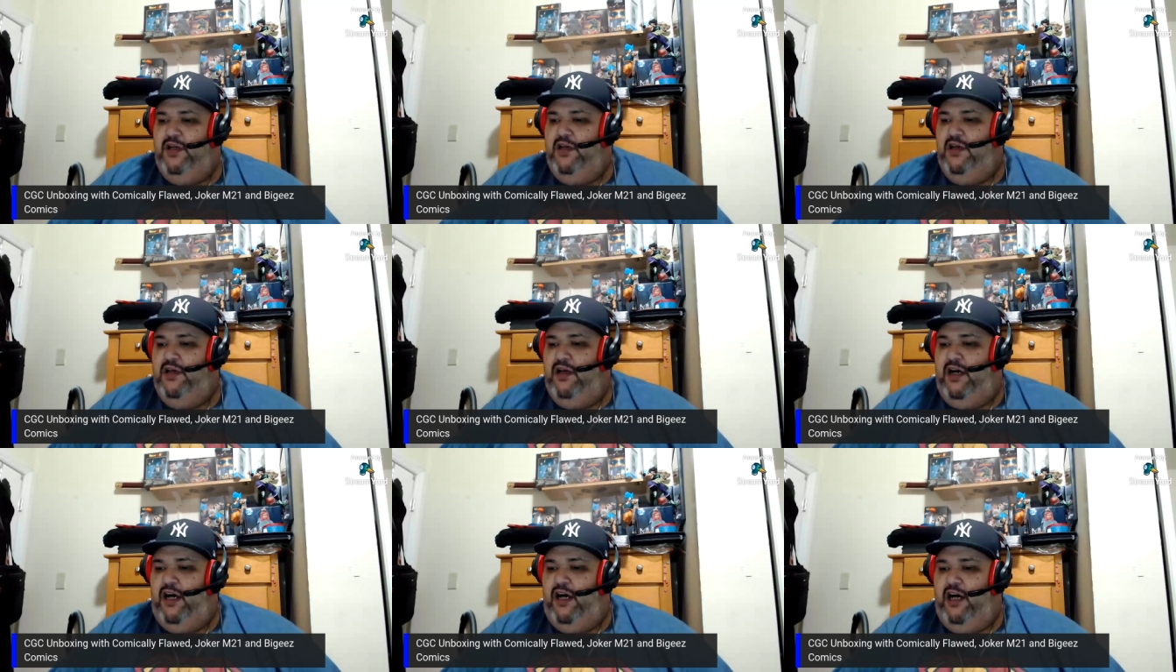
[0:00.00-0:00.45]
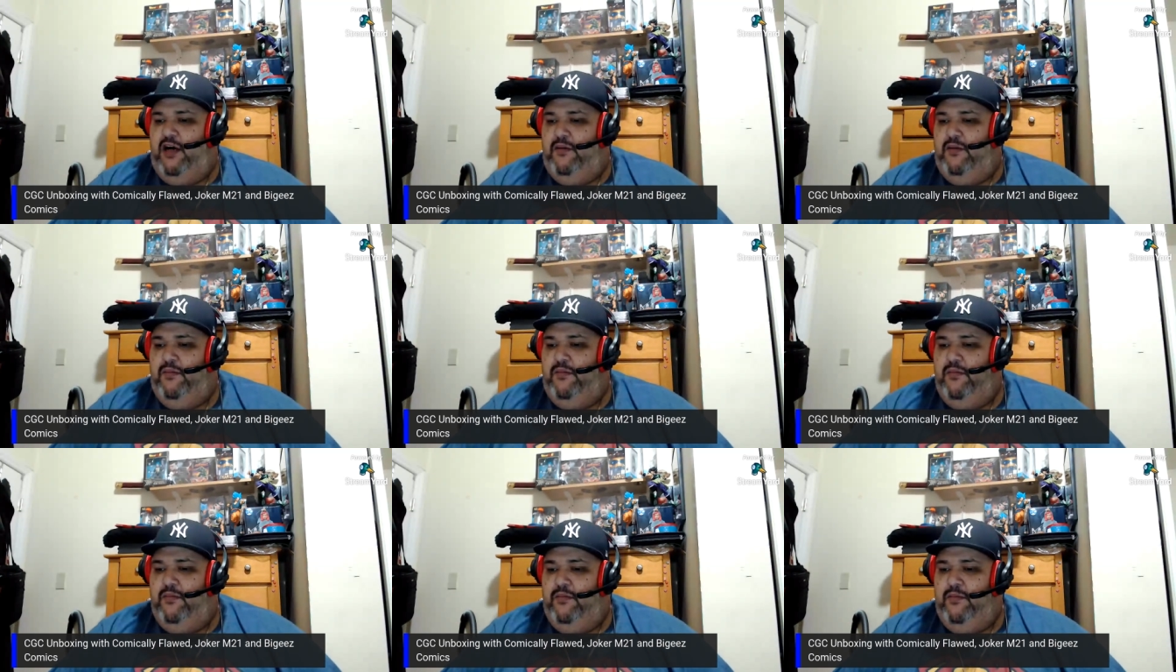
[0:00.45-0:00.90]

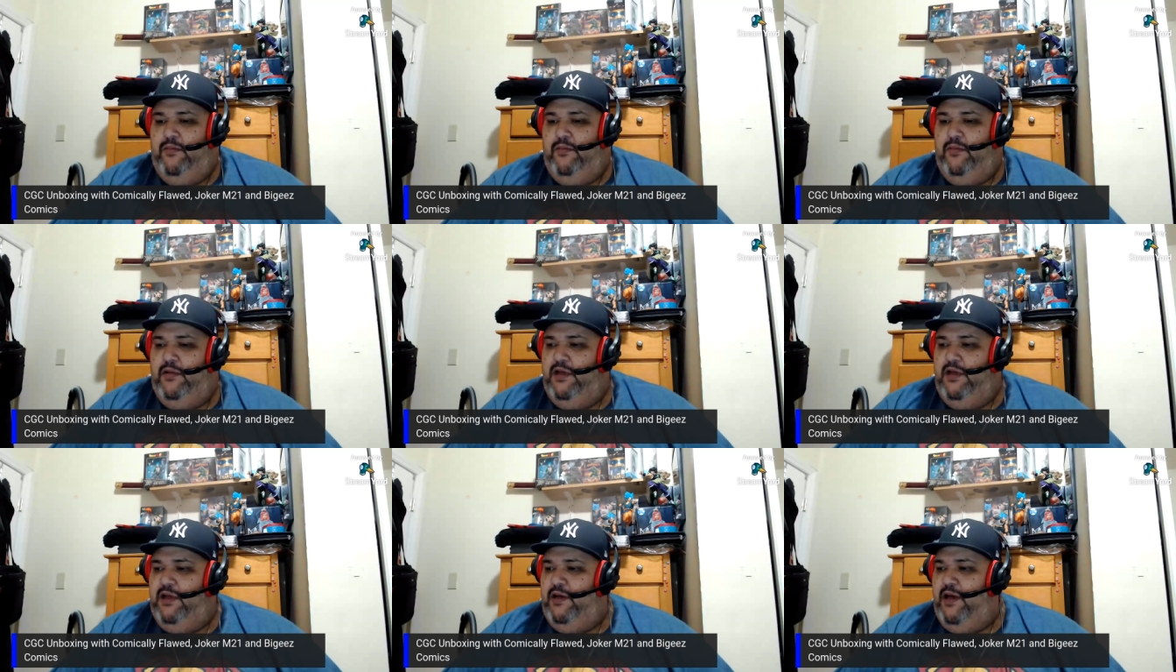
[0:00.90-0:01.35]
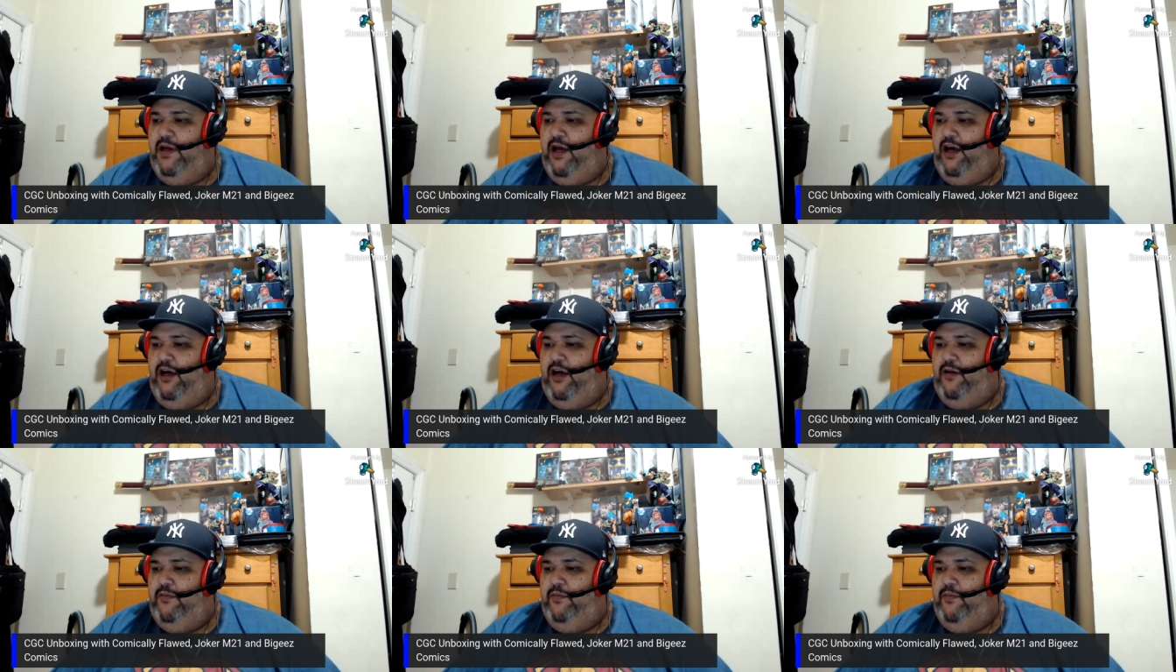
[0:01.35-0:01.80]
Um, uh,
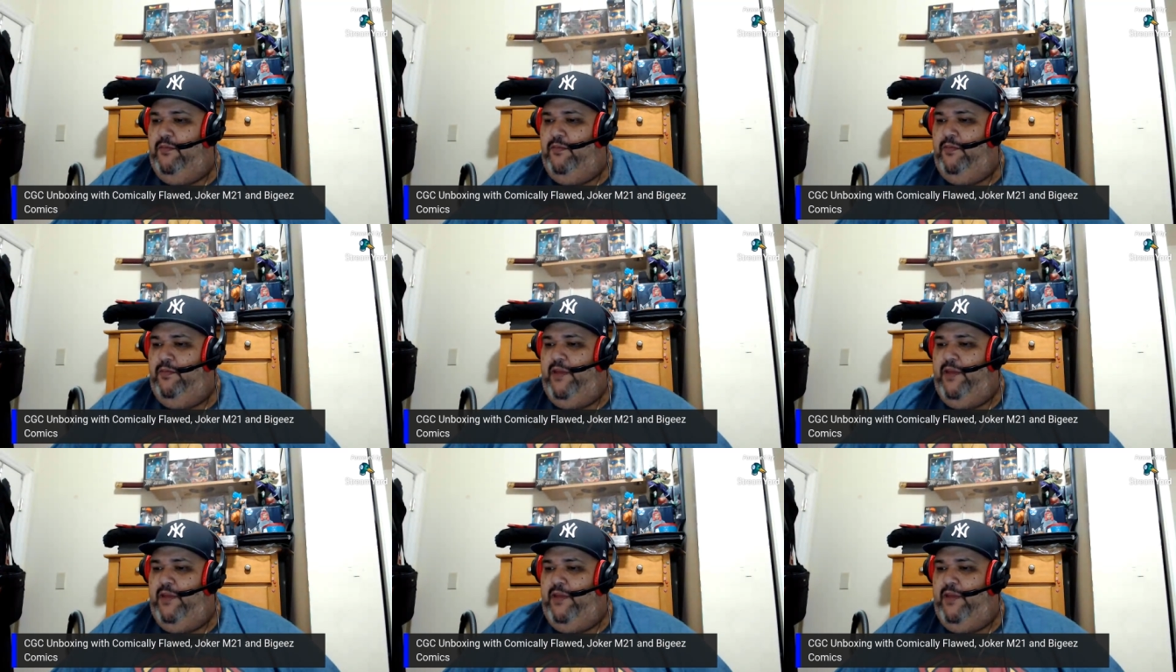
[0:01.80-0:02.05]
um,